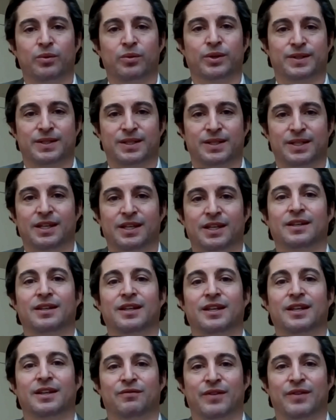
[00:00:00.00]
will
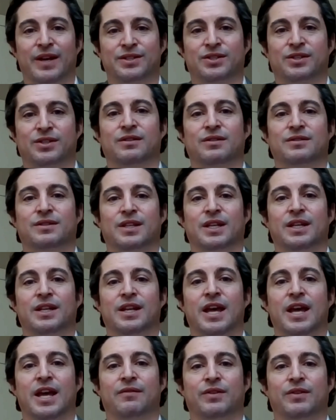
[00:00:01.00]
see investors
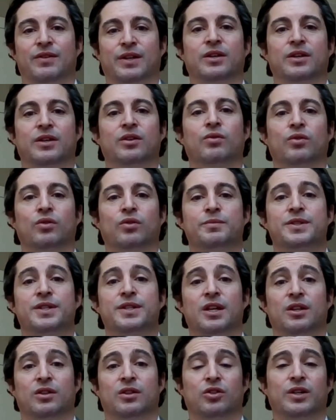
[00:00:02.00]
and advocate
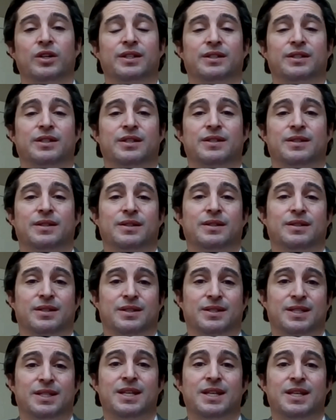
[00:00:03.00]
groups look
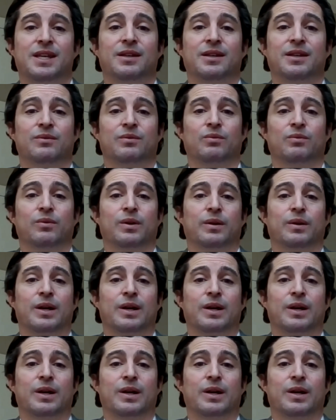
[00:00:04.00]
to see